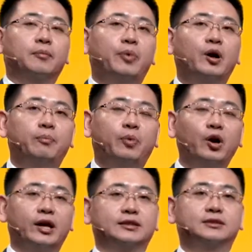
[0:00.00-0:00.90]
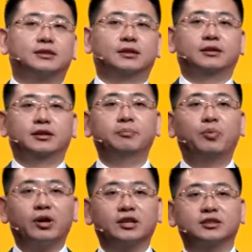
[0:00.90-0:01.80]
policy
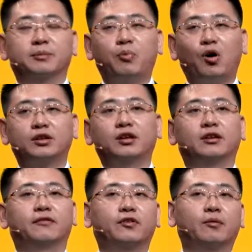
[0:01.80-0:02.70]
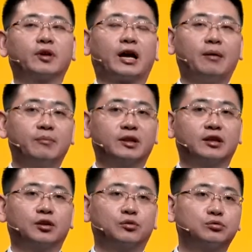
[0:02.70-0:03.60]
is important from the
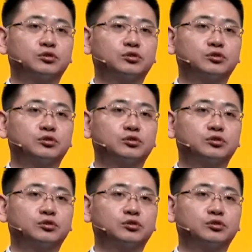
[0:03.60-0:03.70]
government to